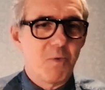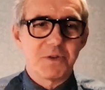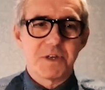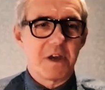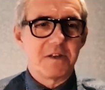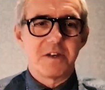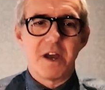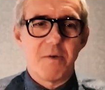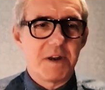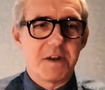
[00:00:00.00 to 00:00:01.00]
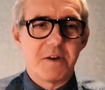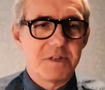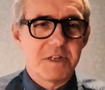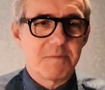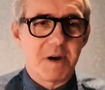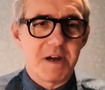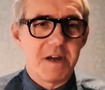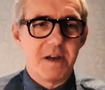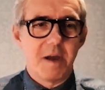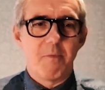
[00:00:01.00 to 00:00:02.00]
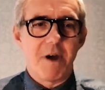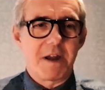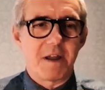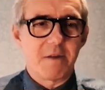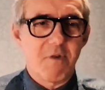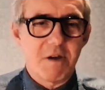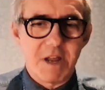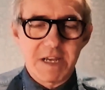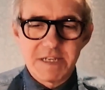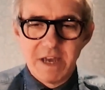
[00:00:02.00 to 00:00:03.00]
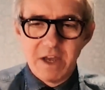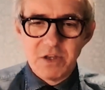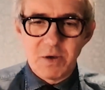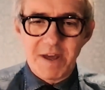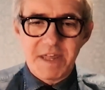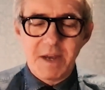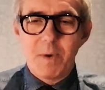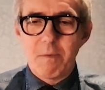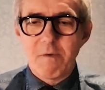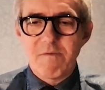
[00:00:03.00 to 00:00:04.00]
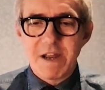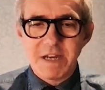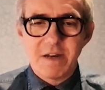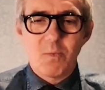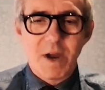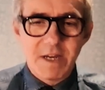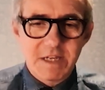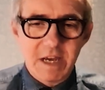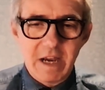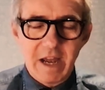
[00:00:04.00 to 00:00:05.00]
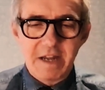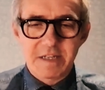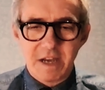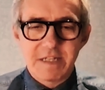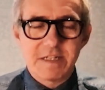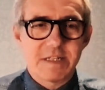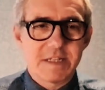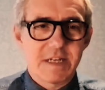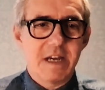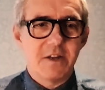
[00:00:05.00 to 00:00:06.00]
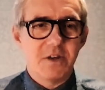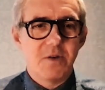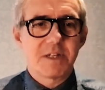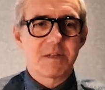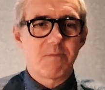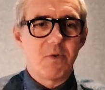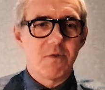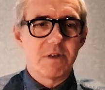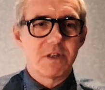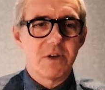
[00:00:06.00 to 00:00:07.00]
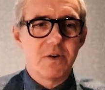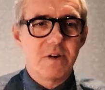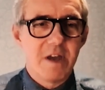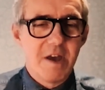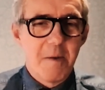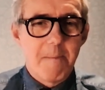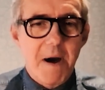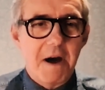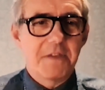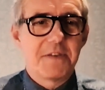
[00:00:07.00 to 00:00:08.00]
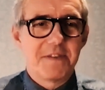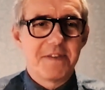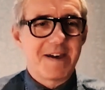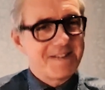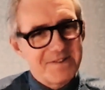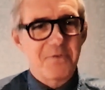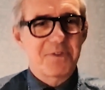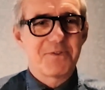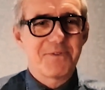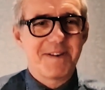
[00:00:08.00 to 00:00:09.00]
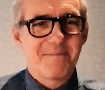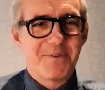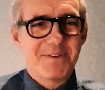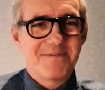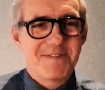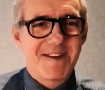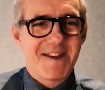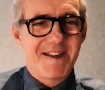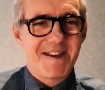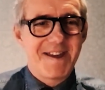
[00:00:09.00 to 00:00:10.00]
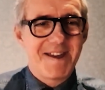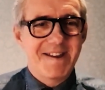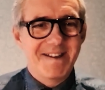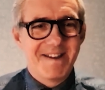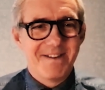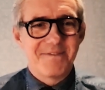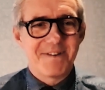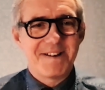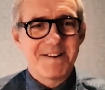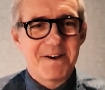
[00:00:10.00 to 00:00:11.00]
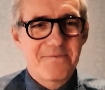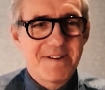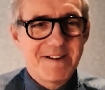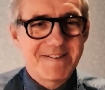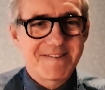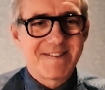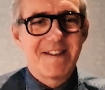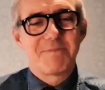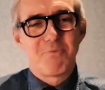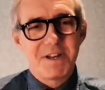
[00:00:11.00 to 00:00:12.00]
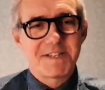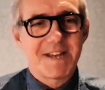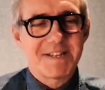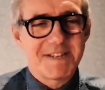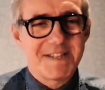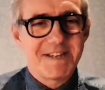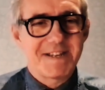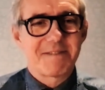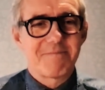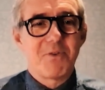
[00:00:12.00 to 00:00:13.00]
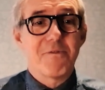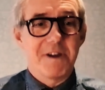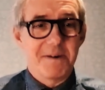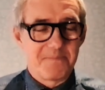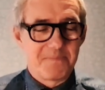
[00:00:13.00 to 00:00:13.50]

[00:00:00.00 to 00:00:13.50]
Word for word: wasn't going to go unnoticed by yep. a brand like Rolex. So I think we were ready and waiting and excited to see a new Explorer 2. But that is not the talking point of the day. Yep. Funnily enough, it's its predecessor, the Explorer,